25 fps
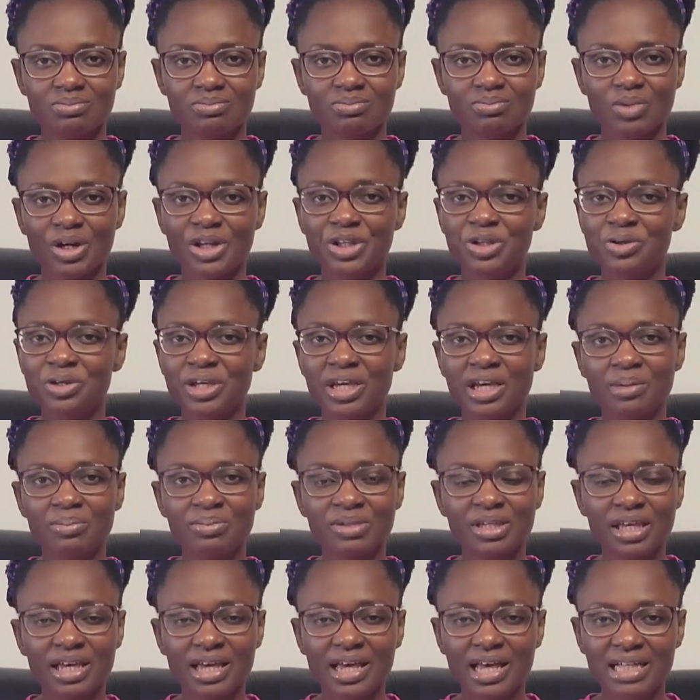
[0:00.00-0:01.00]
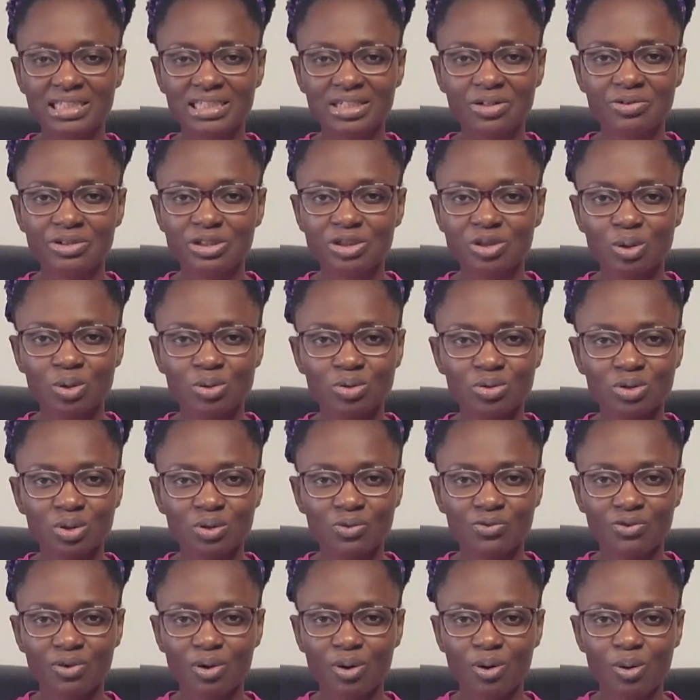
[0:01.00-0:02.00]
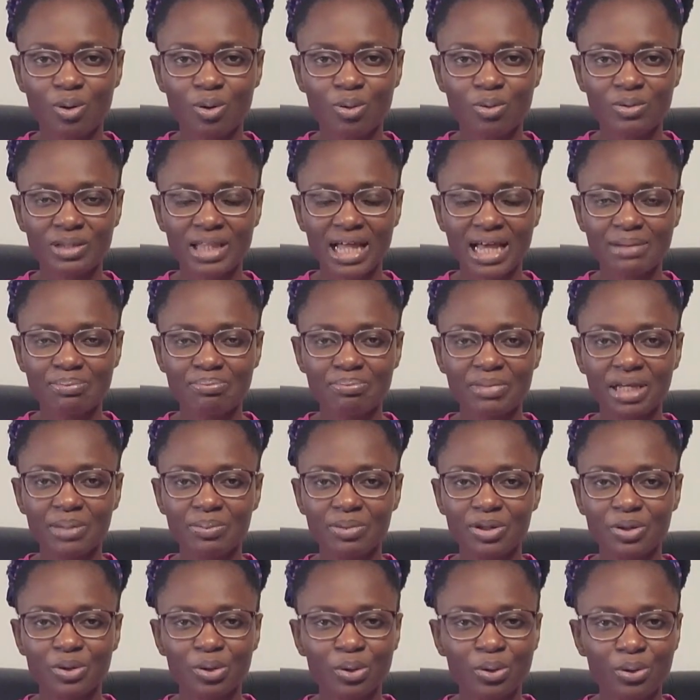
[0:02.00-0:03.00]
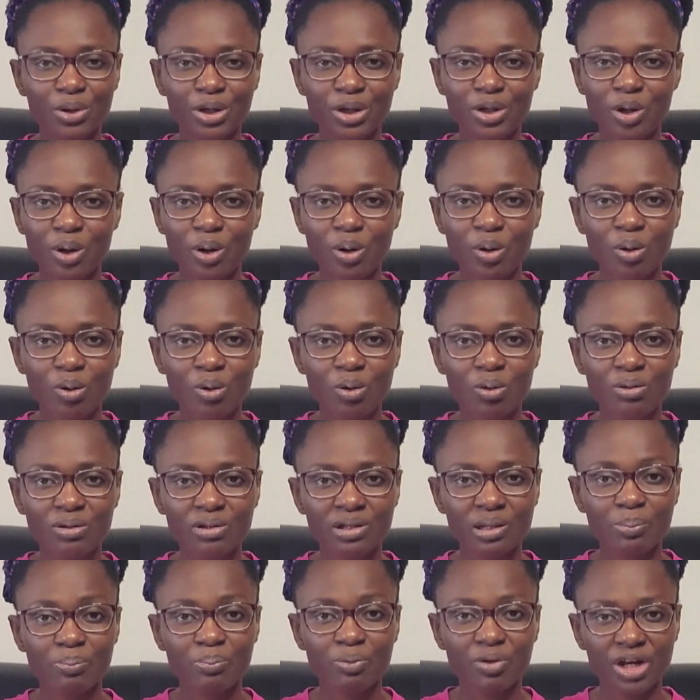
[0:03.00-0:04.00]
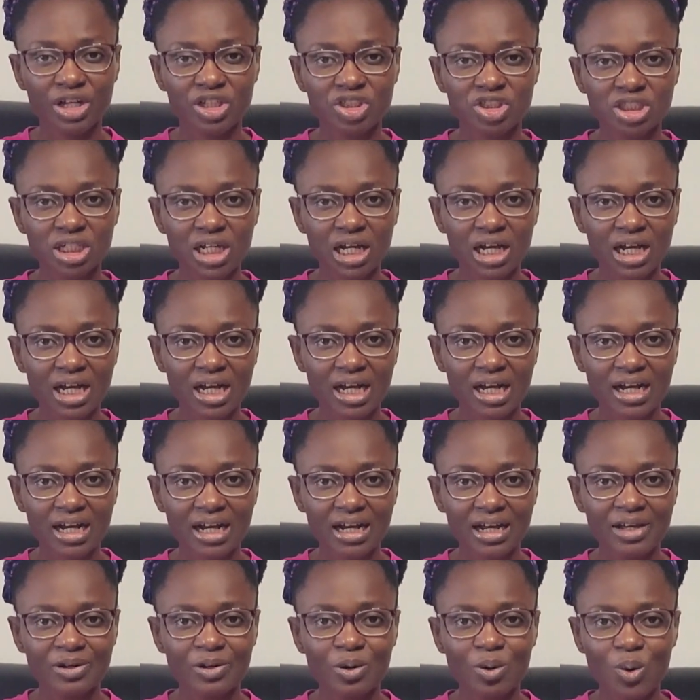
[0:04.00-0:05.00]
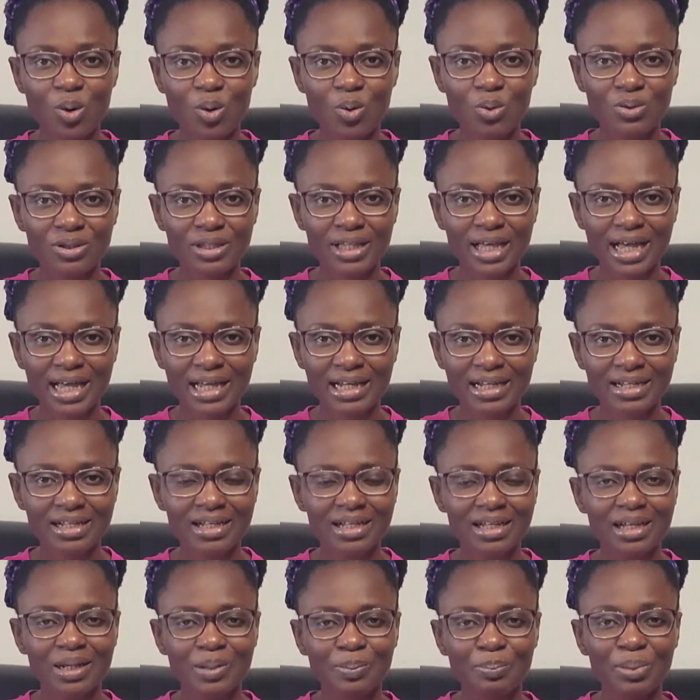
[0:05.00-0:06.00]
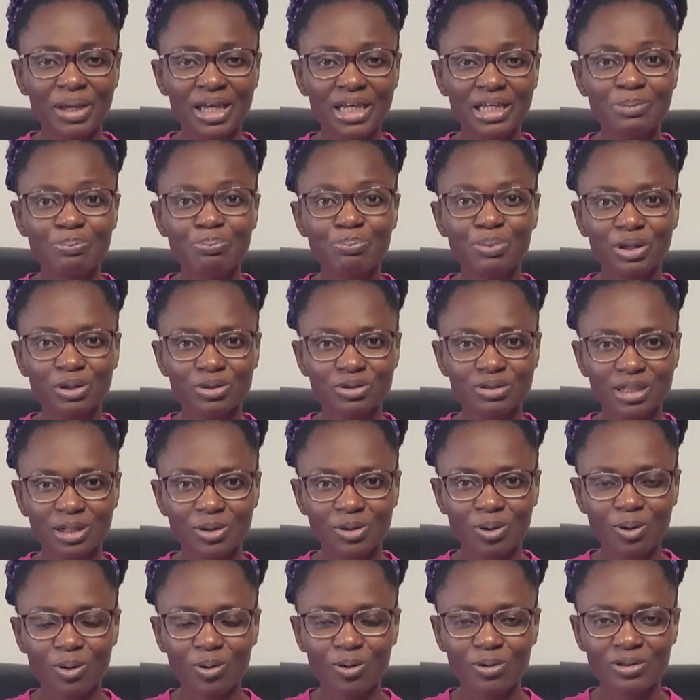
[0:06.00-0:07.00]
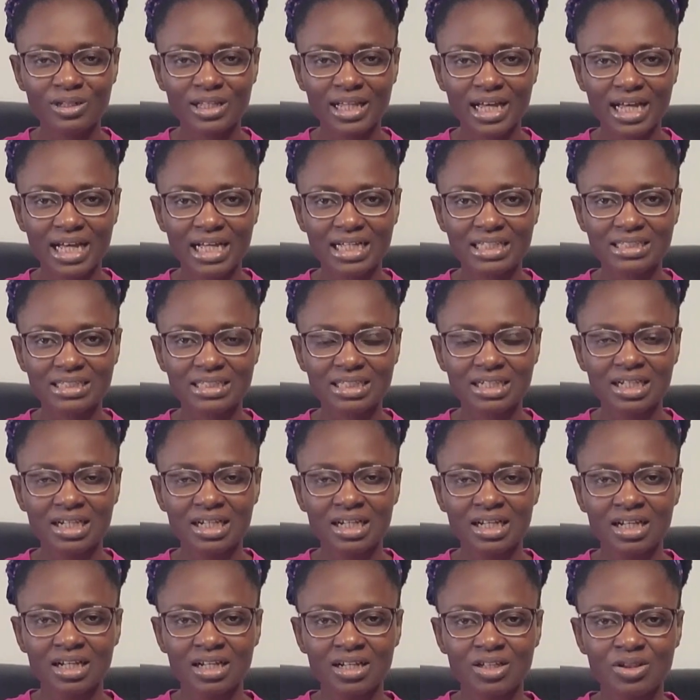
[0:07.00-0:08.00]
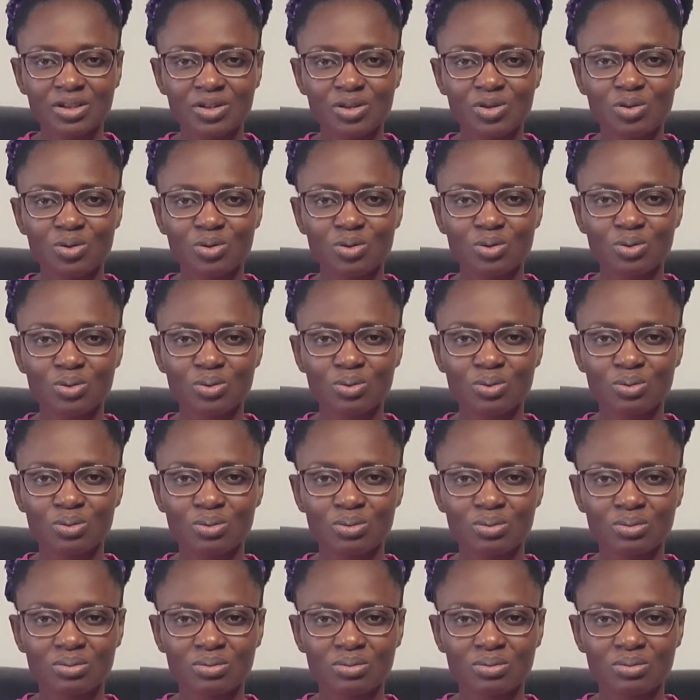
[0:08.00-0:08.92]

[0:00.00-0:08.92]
when you came here as a result of all that may be going on, the pressure and all that, paying bills and all that, you